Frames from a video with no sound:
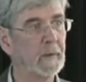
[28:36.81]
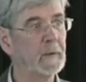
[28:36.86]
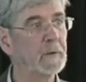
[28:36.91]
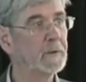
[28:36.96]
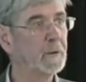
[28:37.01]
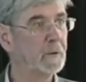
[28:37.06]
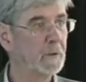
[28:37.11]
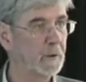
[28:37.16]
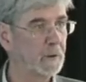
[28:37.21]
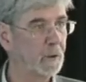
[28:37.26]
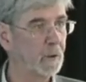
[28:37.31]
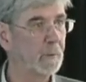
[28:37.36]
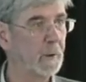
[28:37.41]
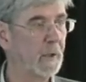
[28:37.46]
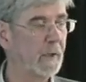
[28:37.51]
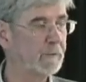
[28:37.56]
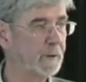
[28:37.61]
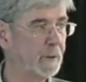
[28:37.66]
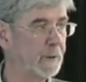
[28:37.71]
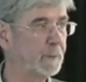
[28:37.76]
So the
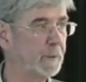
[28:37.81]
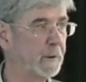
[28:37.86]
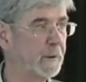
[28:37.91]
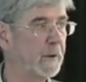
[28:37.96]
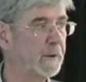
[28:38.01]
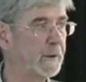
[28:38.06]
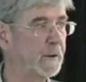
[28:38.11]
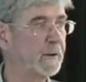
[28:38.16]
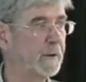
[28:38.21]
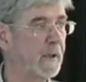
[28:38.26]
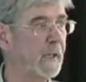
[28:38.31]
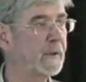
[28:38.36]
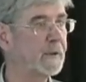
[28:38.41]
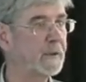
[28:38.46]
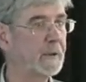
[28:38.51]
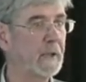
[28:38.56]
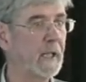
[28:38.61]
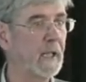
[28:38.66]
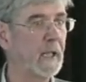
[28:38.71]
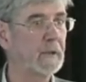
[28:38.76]
global average projections
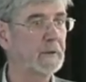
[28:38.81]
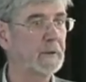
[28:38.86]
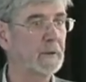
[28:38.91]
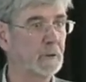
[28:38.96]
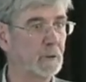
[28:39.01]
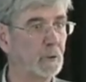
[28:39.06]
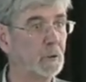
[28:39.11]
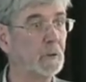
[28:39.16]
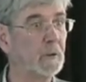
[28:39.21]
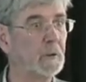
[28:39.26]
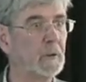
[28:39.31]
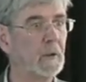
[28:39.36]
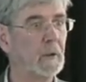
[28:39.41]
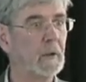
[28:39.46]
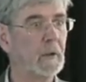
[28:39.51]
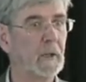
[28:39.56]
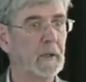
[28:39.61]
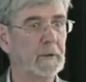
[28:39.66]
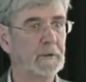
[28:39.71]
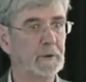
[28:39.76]
actually are a good
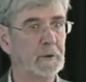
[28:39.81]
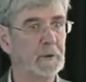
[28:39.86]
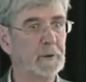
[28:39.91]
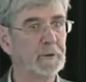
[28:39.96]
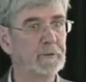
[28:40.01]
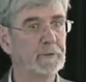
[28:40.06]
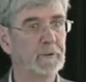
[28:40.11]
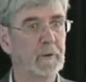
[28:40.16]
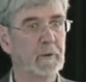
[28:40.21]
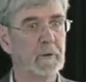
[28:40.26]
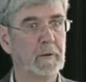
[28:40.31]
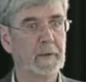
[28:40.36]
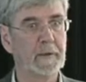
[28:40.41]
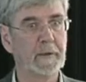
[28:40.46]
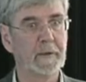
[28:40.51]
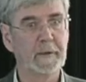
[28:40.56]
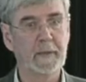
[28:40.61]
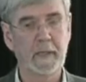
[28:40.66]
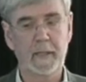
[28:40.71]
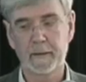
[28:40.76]
and useful
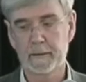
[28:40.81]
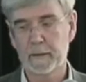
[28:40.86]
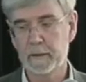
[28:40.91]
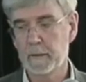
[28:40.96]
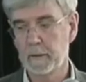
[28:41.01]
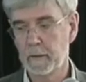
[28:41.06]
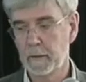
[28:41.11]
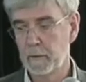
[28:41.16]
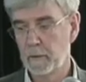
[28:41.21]
indicator,